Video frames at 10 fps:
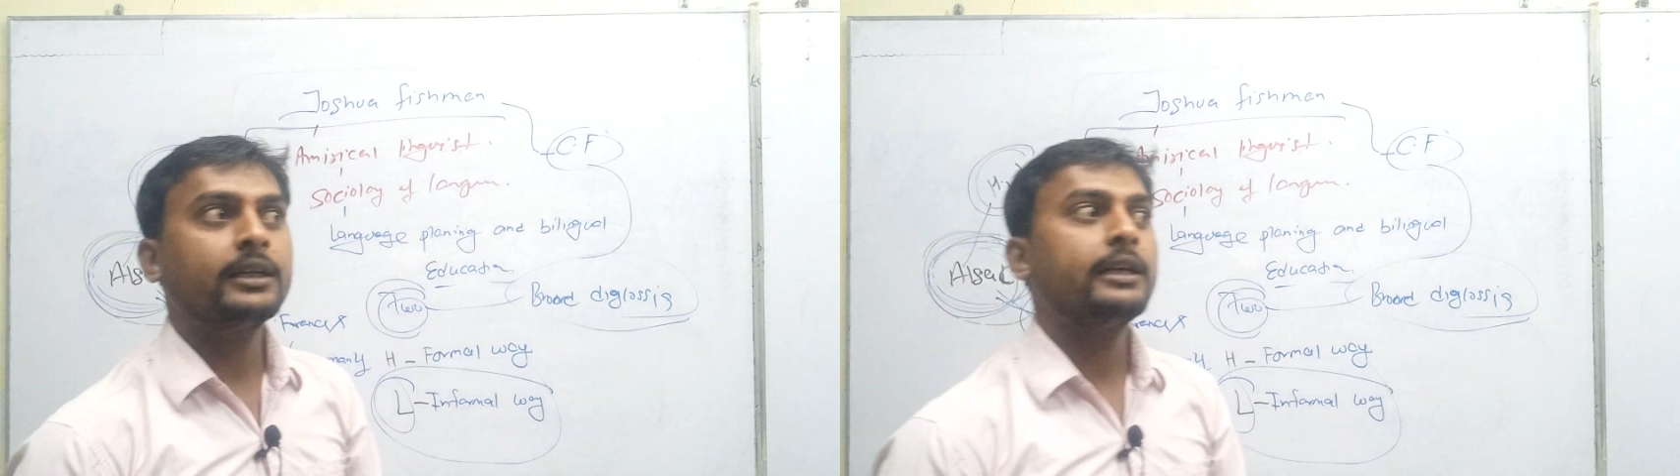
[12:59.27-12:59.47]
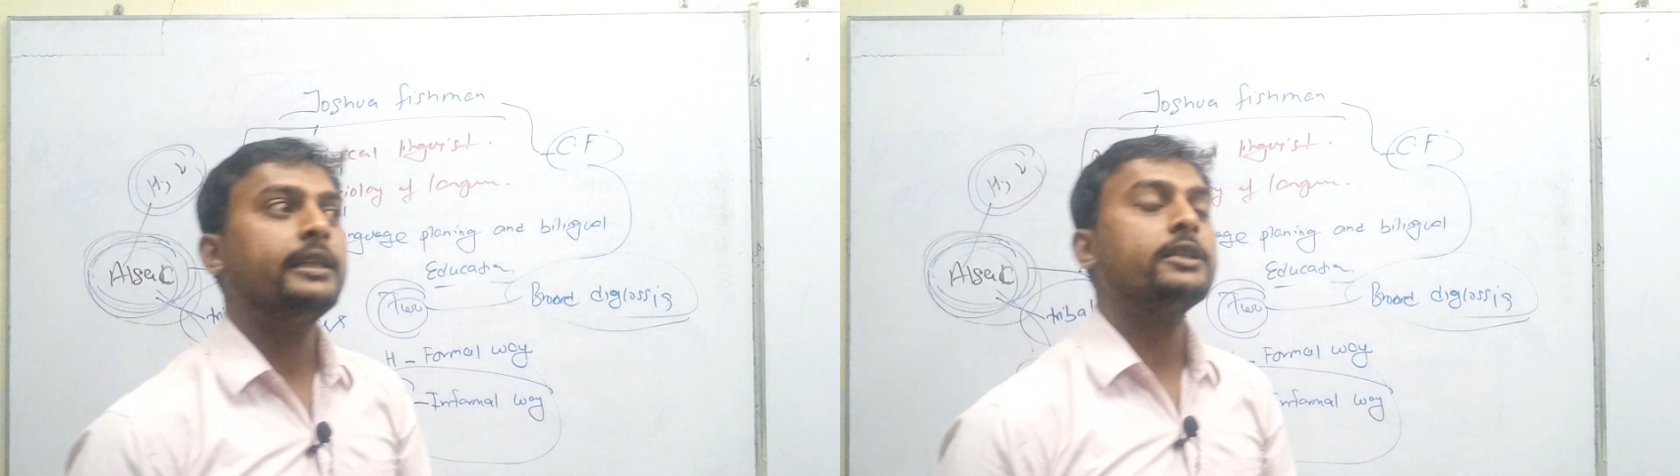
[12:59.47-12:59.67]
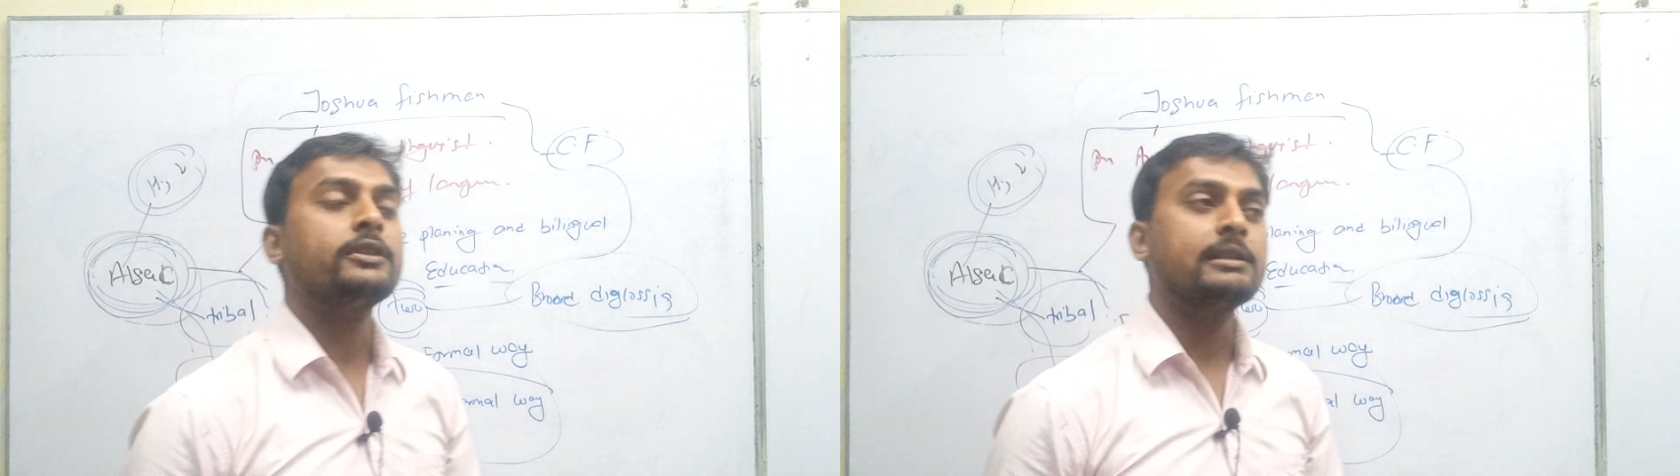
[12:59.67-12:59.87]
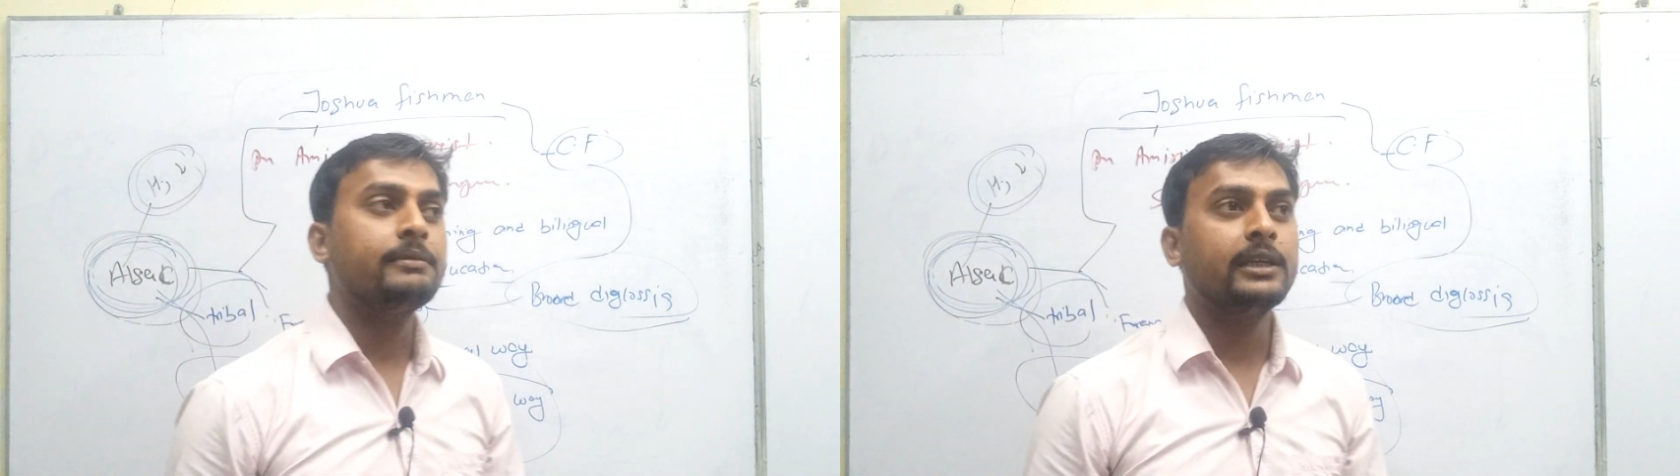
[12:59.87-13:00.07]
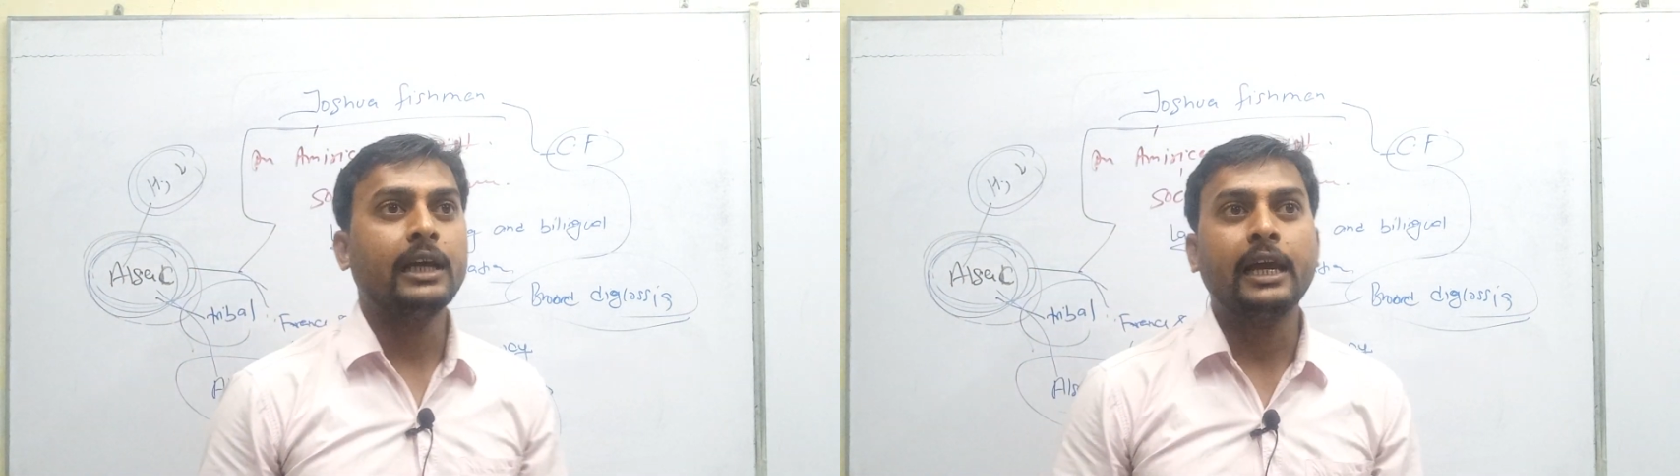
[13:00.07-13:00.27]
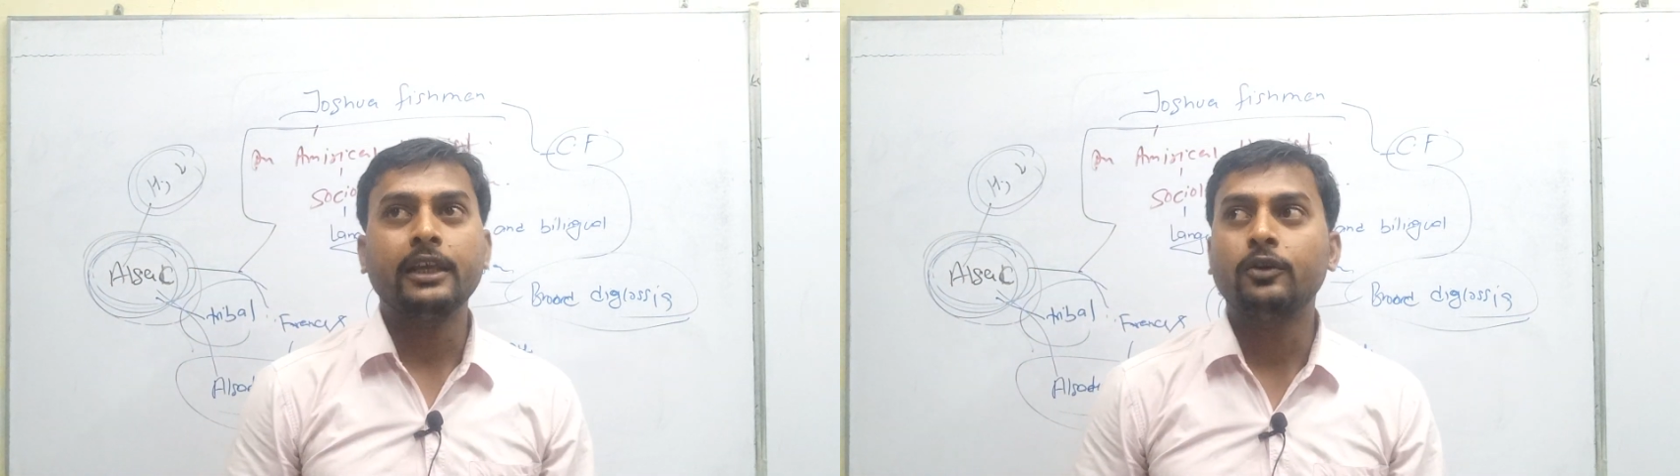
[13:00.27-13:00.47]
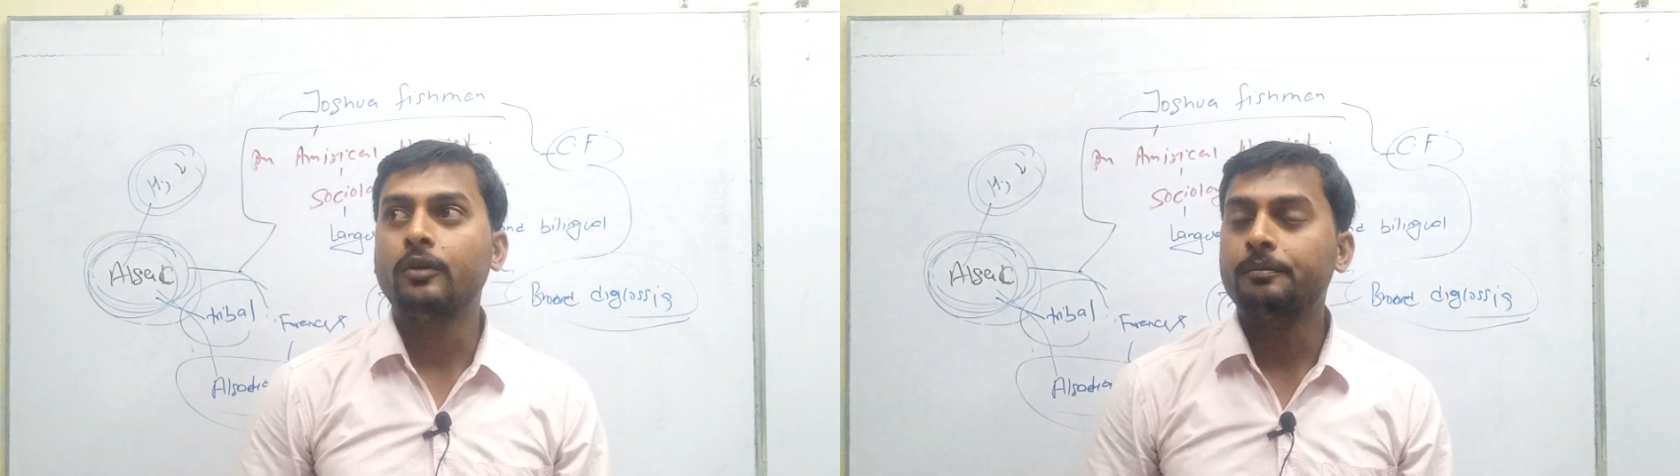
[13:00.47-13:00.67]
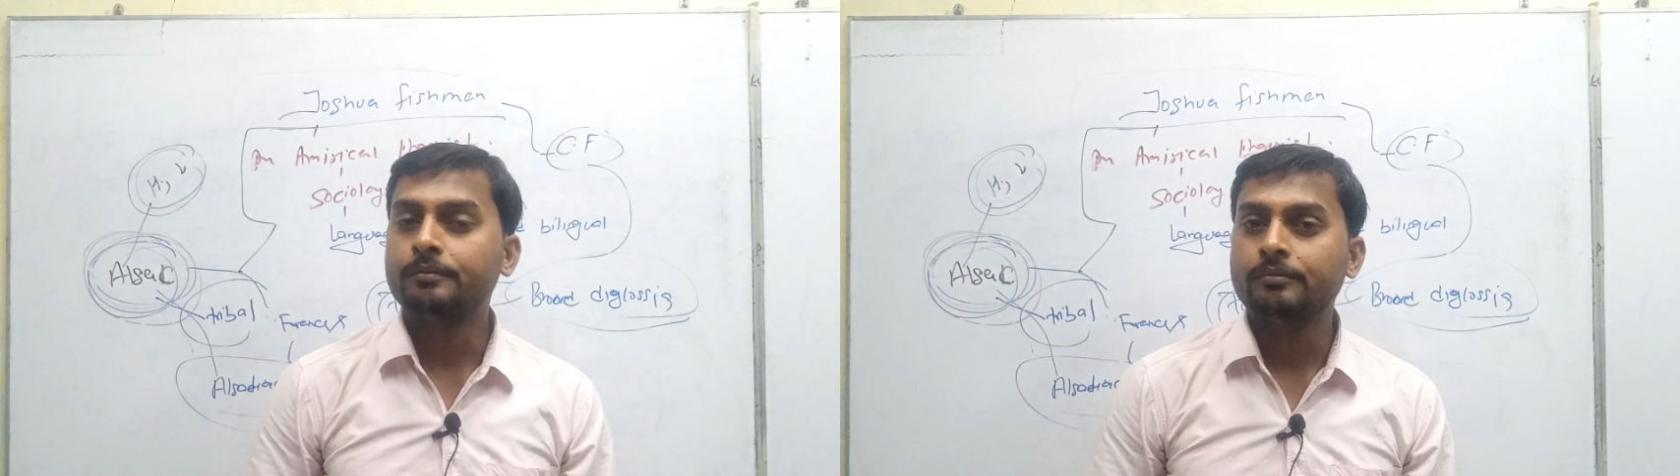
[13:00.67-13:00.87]
this question I
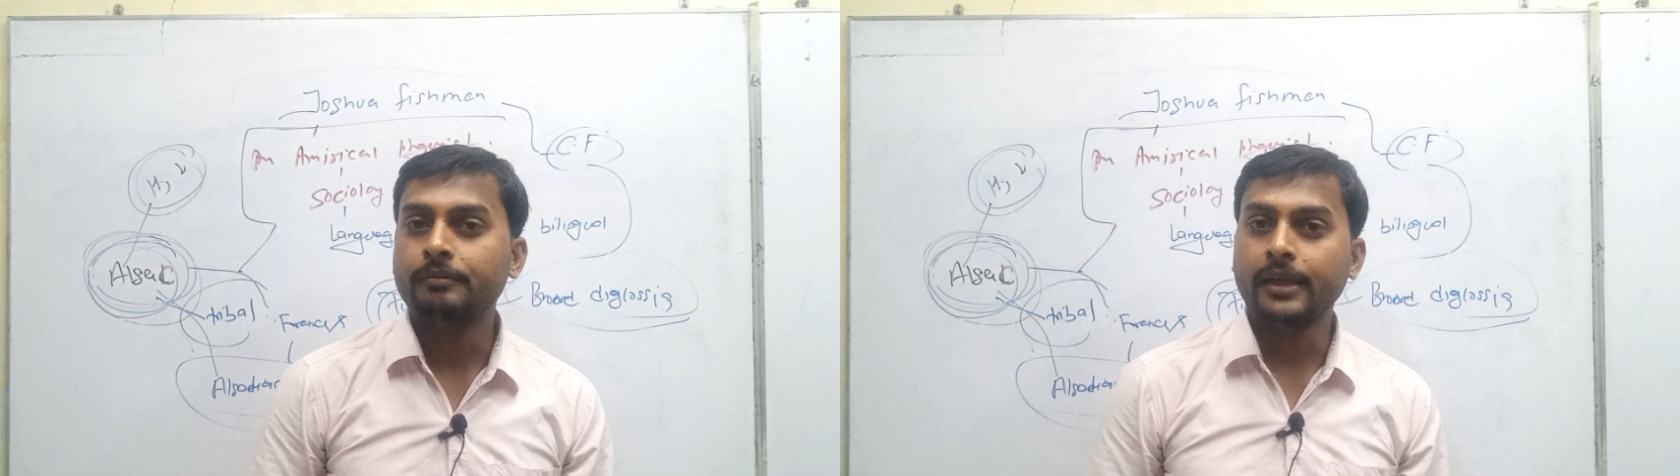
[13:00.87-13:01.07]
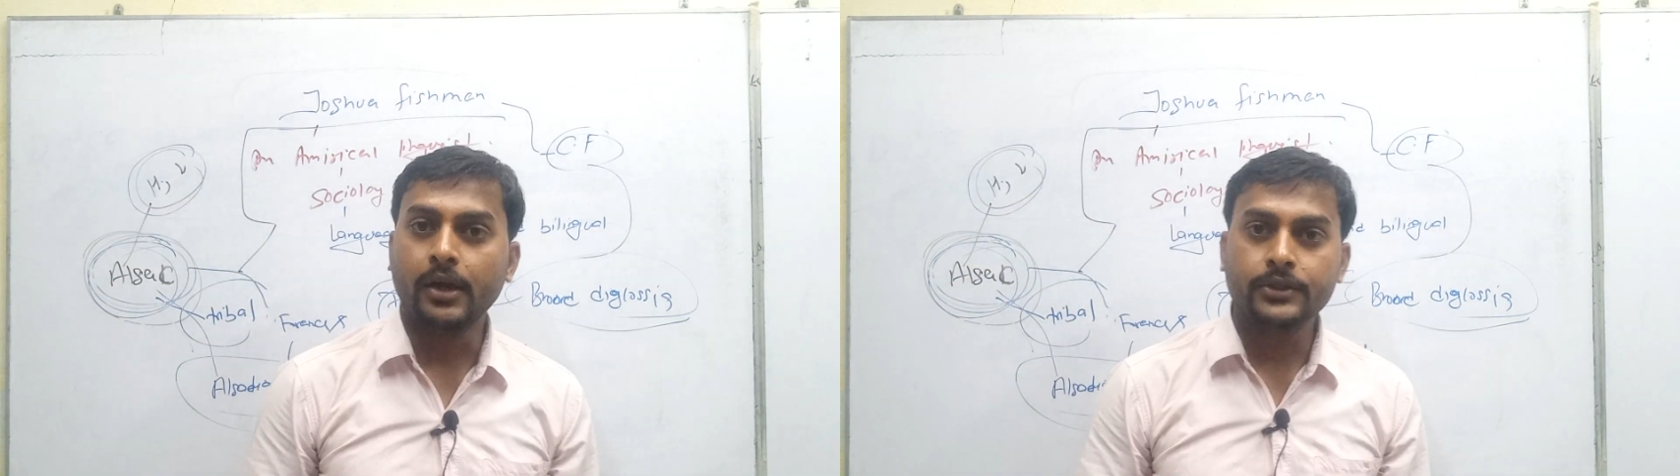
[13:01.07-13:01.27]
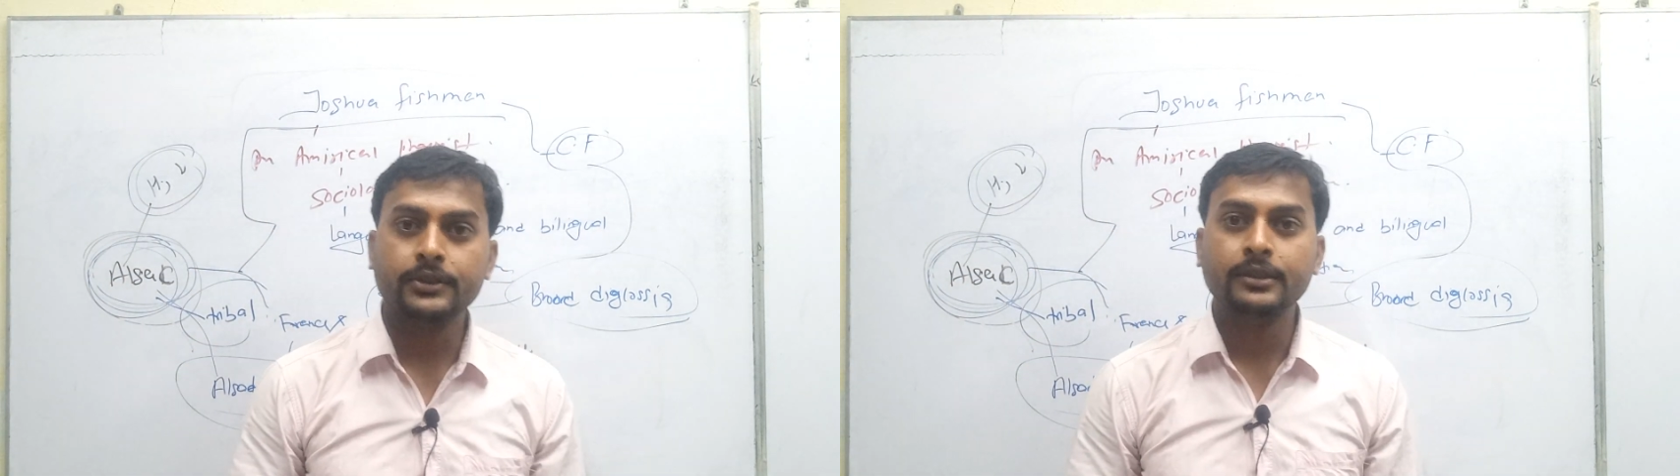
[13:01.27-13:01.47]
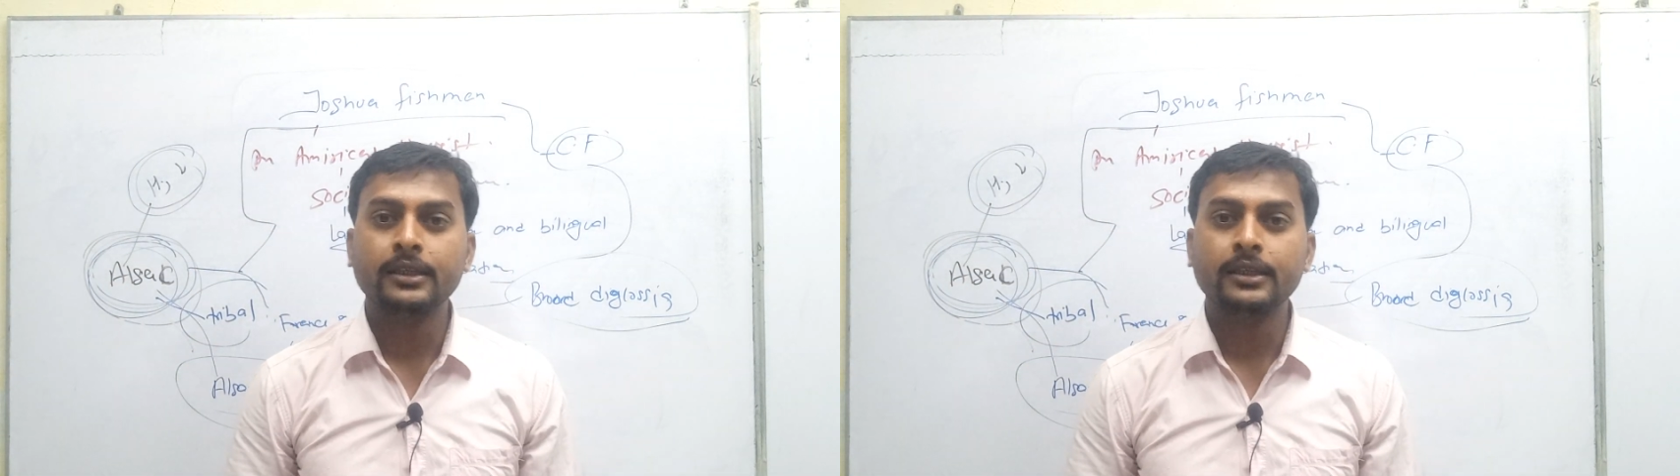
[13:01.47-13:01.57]
hope may ask.